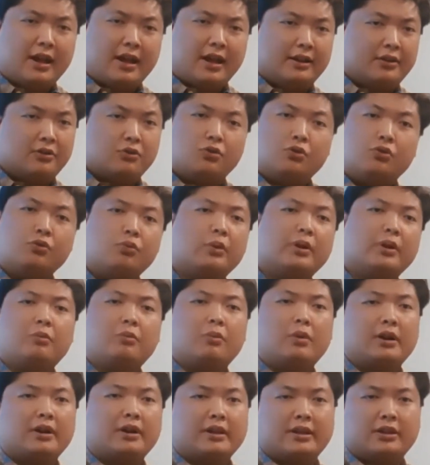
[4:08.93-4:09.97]
And who
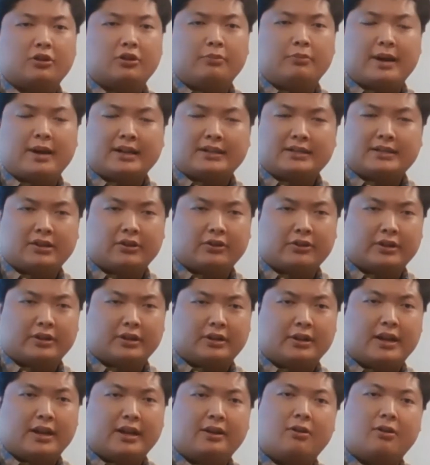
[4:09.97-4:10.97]
wouldn't want to kill bacteria,